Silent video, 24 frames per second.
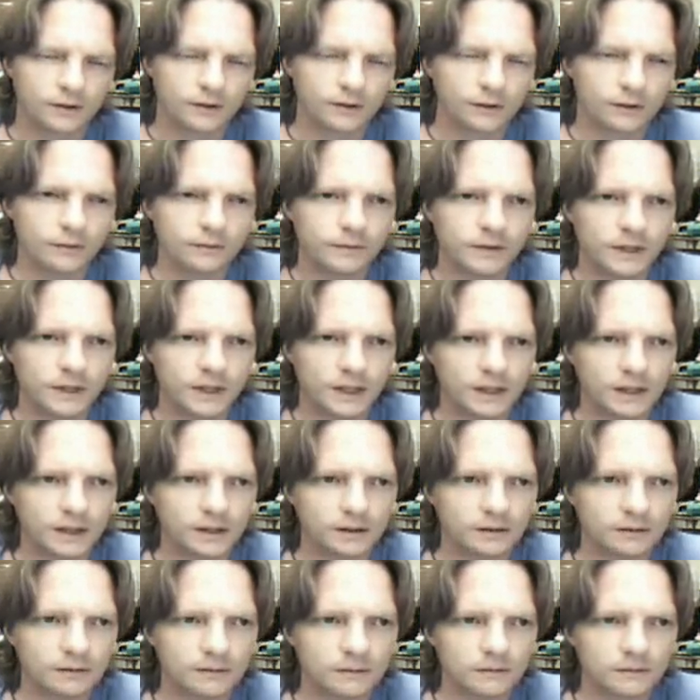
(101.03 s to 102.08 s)
So if you
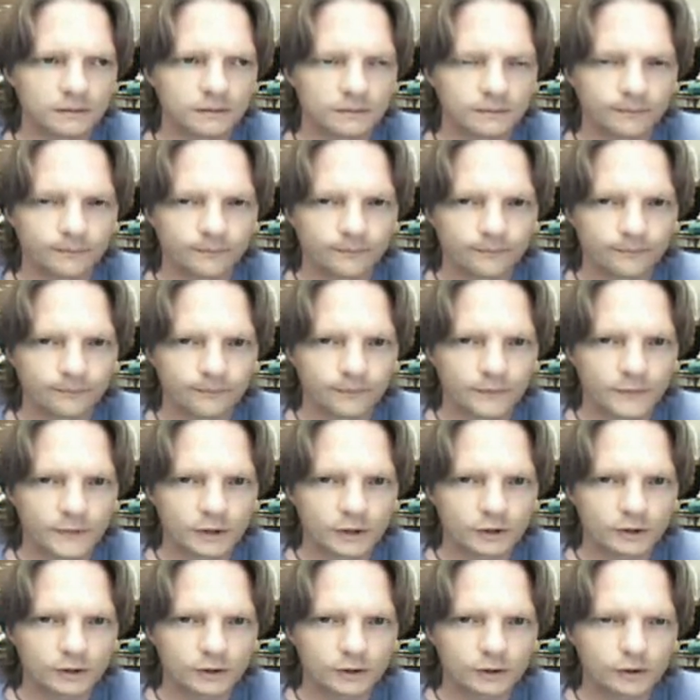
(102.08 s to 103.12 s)
can,
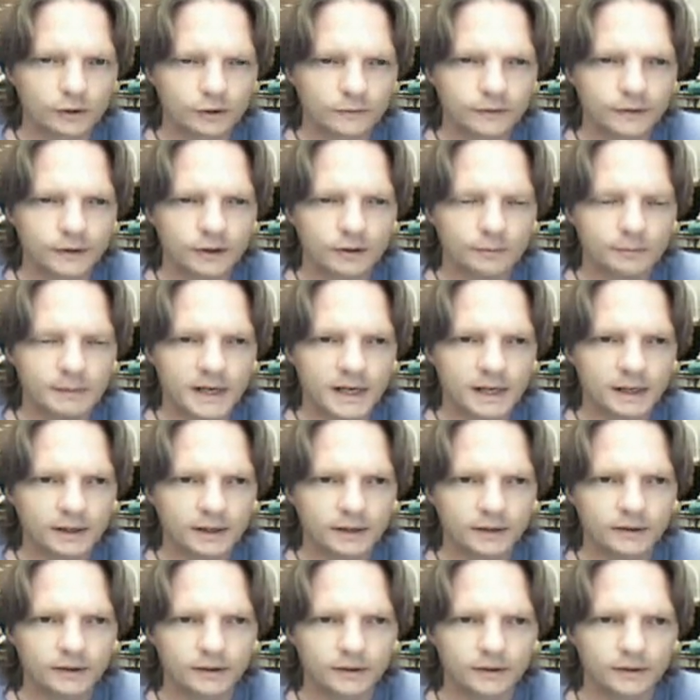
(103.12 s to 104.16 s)
look for a
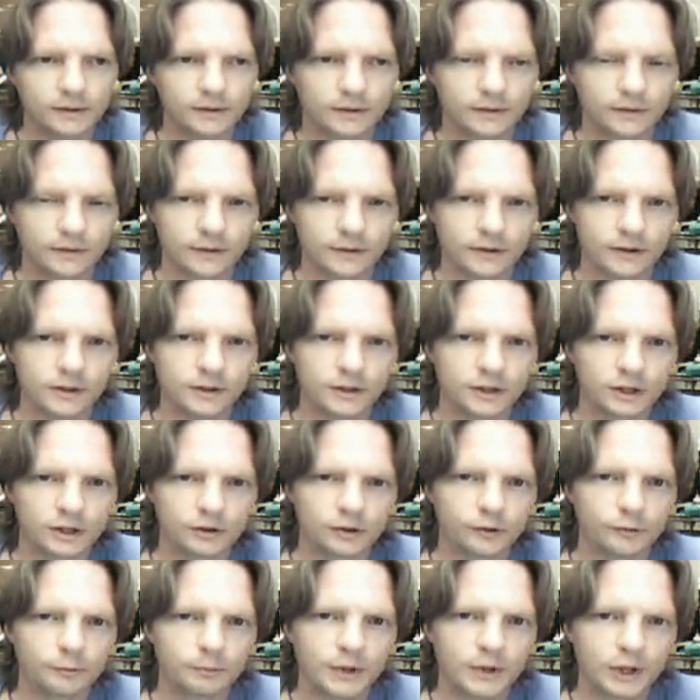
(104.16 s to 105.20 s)
market that you
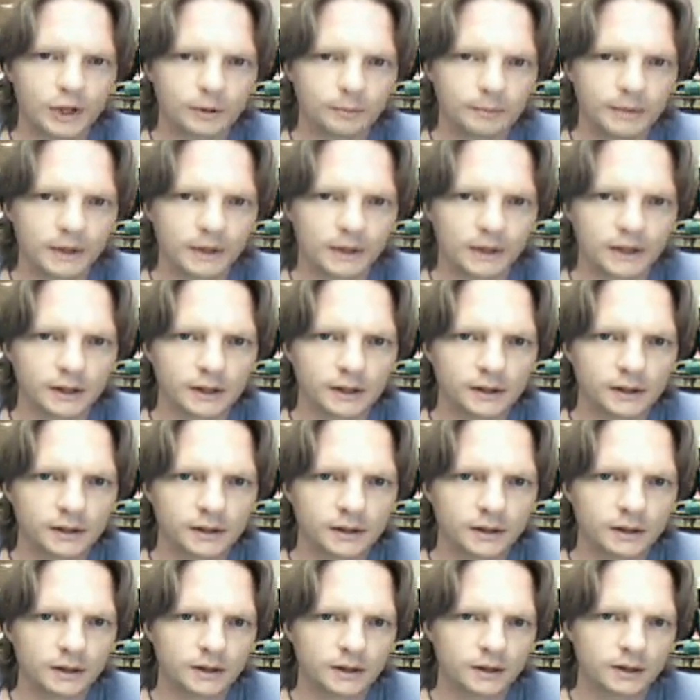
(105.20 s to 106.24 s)
know is popular
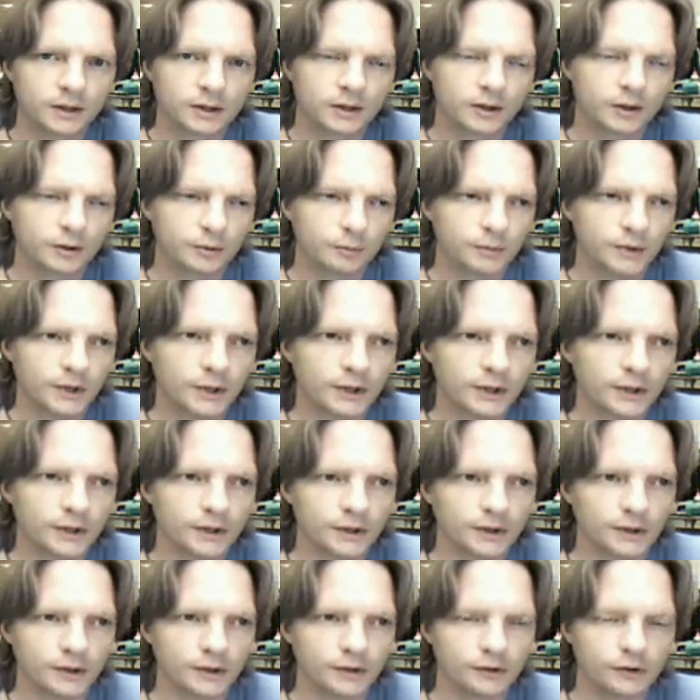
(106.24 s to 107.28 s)
but
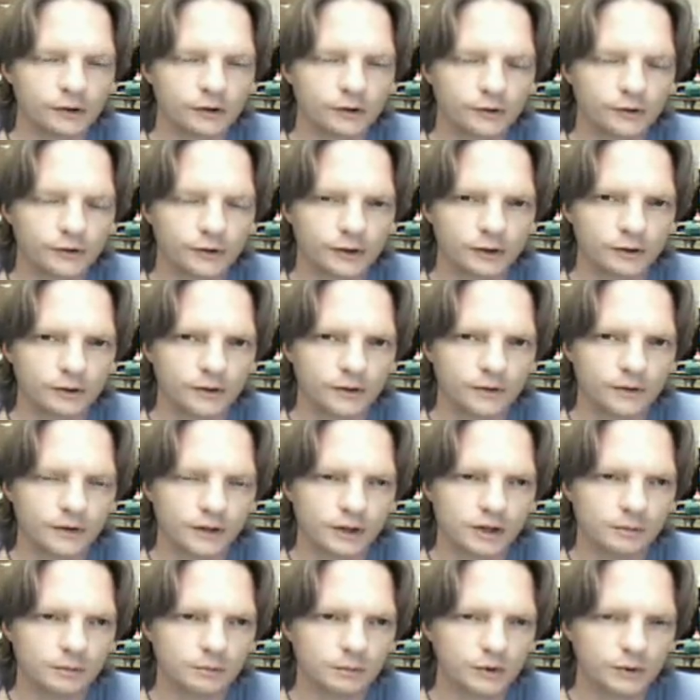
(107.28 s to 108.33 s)
is also a
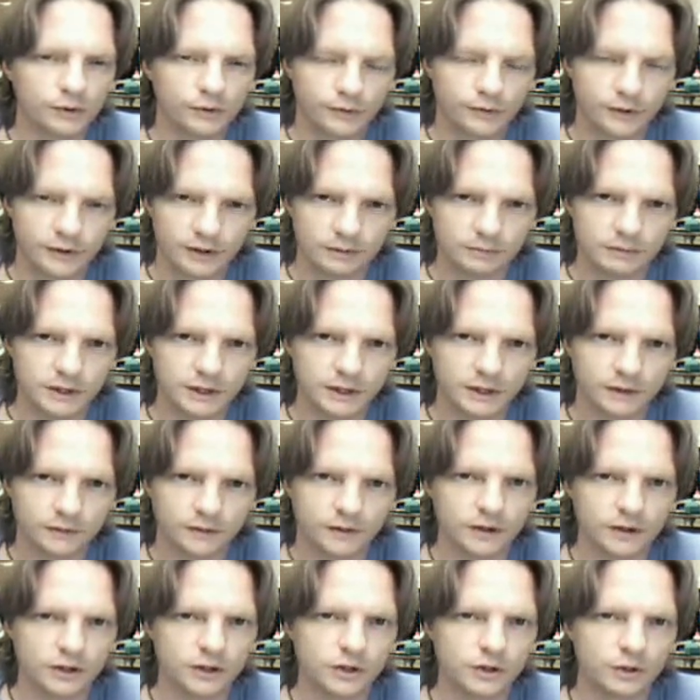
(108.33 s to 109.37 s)
theme or
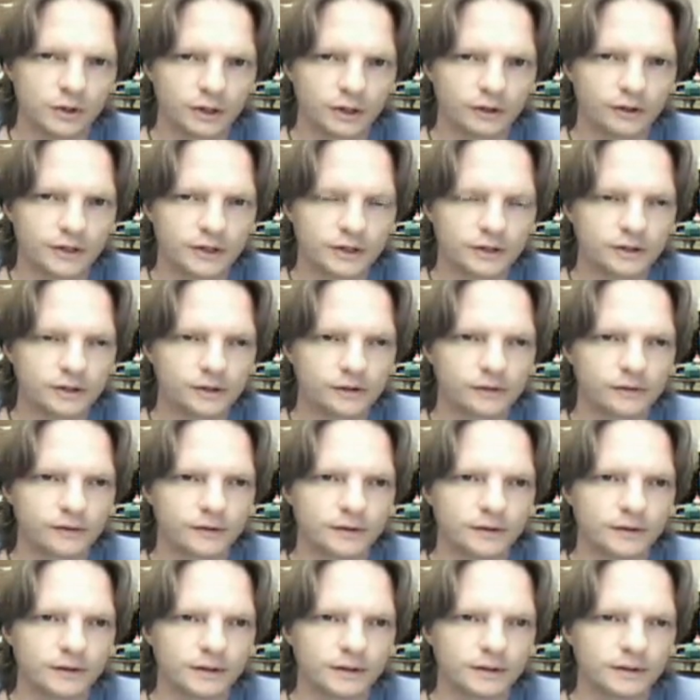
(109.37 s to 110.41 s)
subject that you are
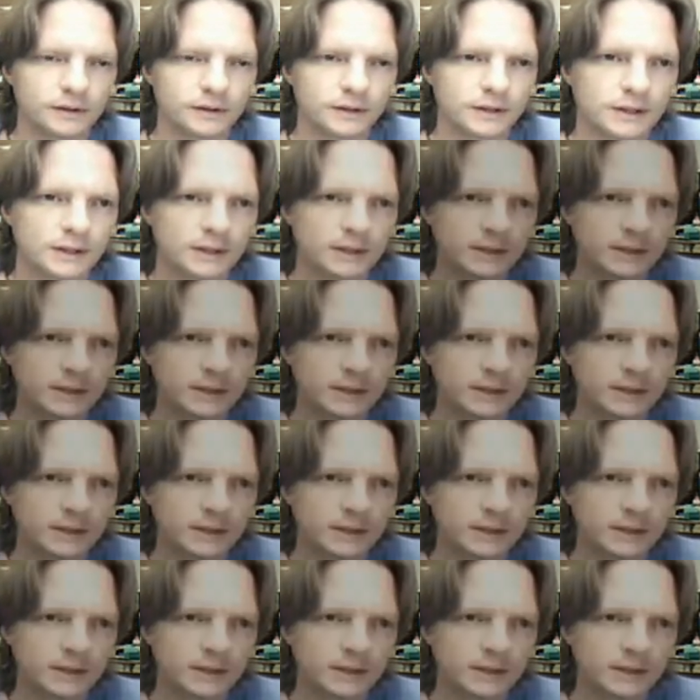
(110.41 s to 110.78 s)
interested in.